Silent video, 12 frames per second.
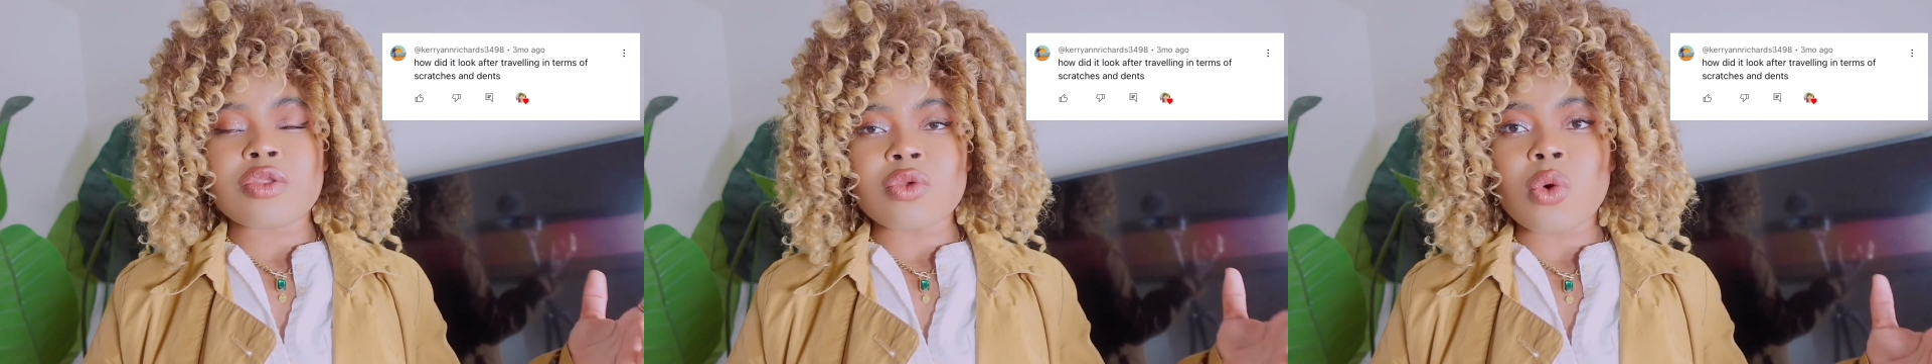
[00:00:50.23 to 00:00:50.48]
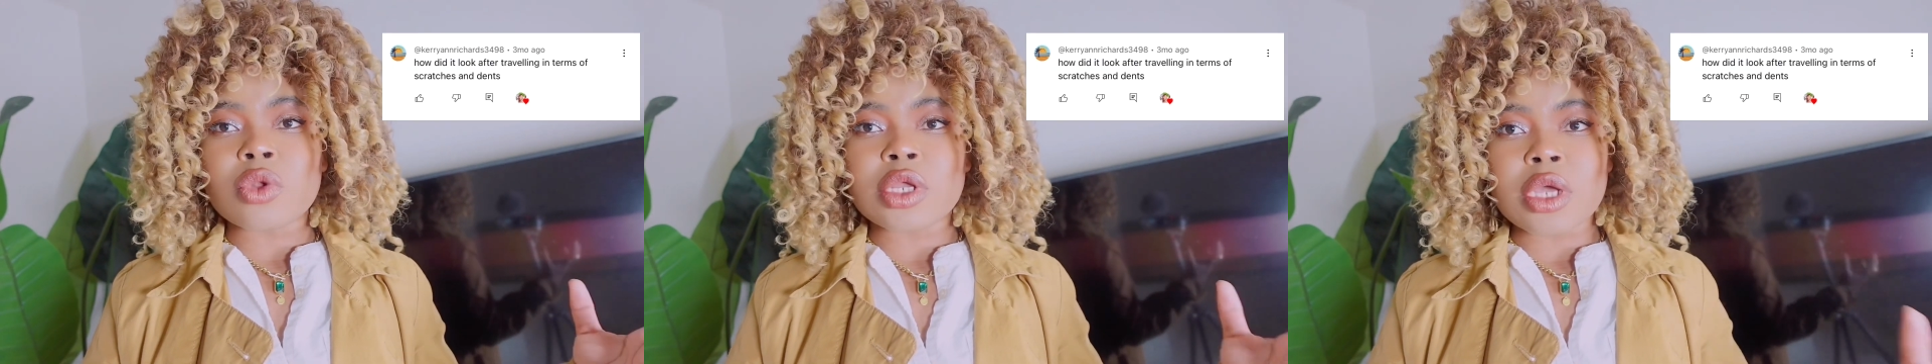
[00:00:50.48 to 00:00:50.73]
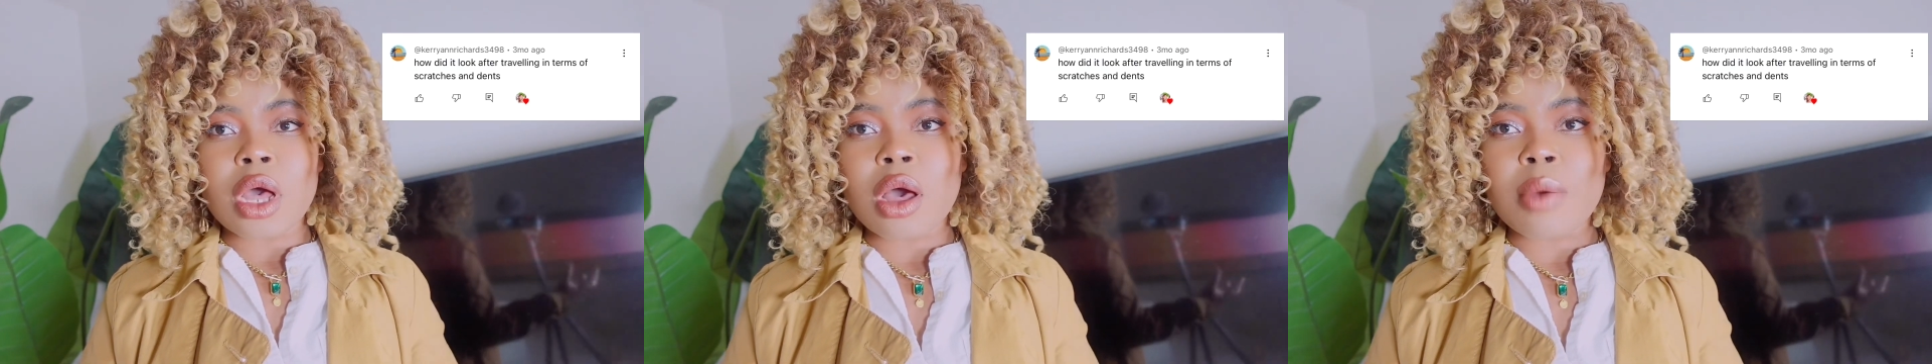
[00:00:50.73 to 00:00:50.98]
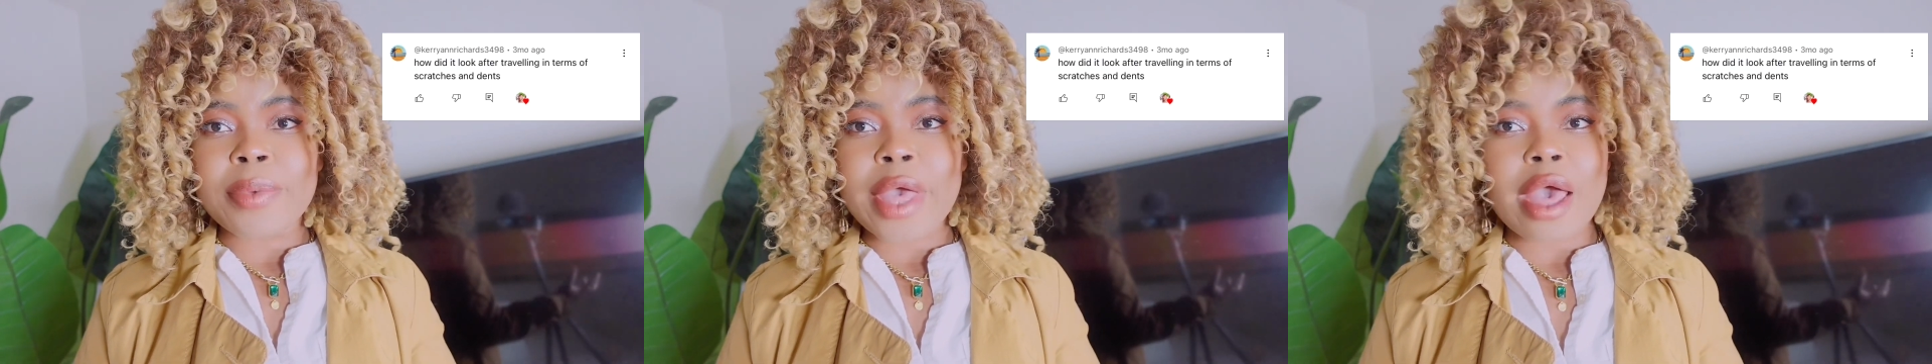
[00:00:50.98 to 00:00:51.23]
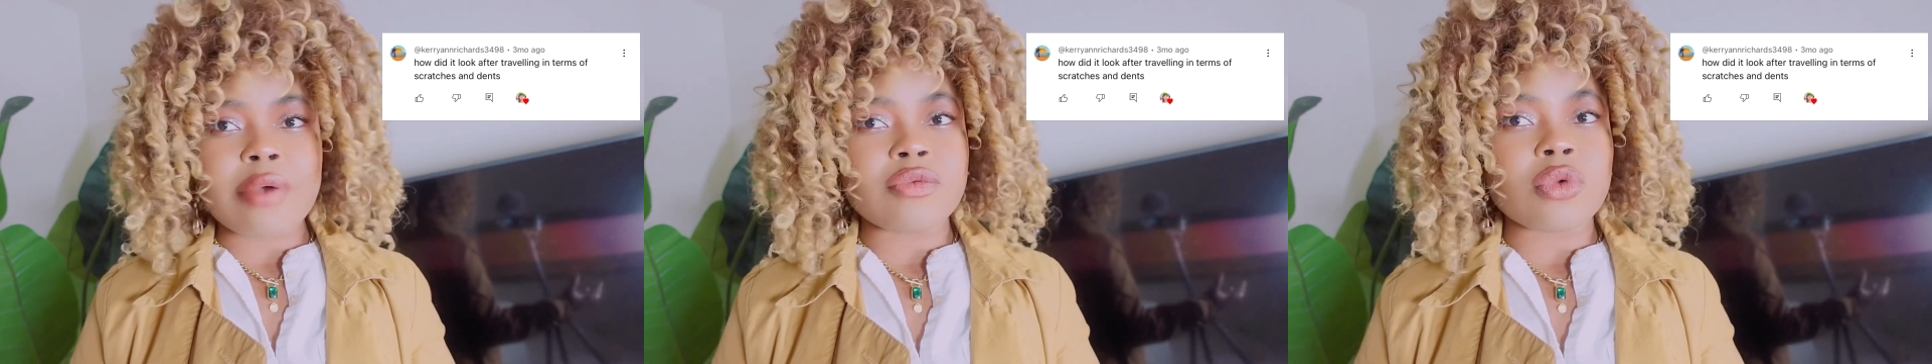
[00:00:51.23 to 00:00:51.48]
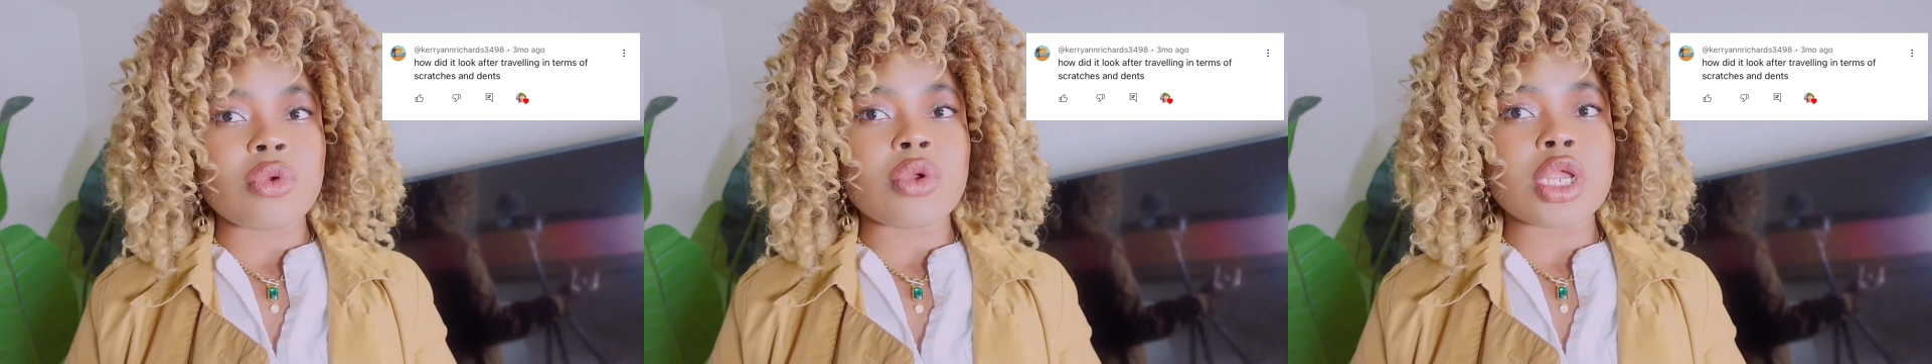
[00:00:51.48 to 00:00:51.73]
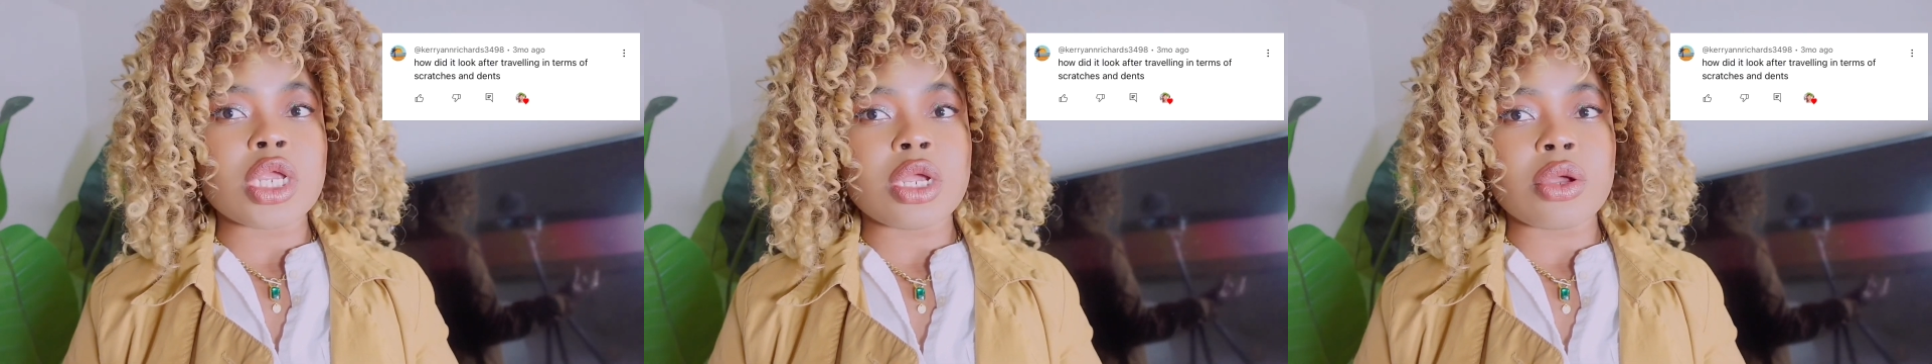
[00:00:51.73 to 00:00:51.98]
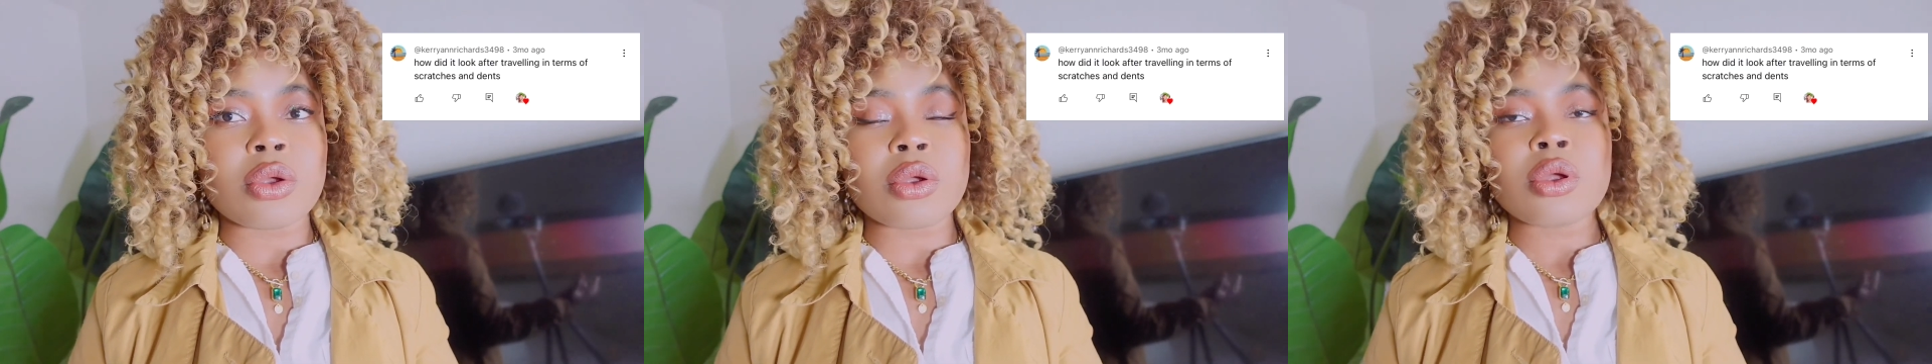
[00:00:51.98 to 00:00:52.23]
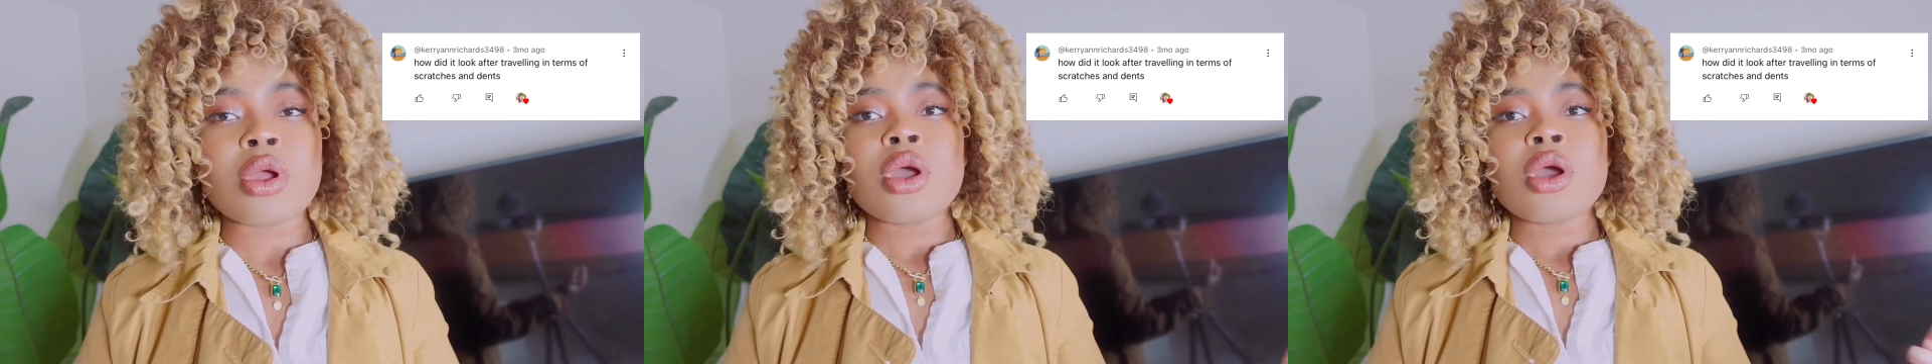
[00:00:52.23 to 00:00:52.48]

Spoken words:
holding up after a year.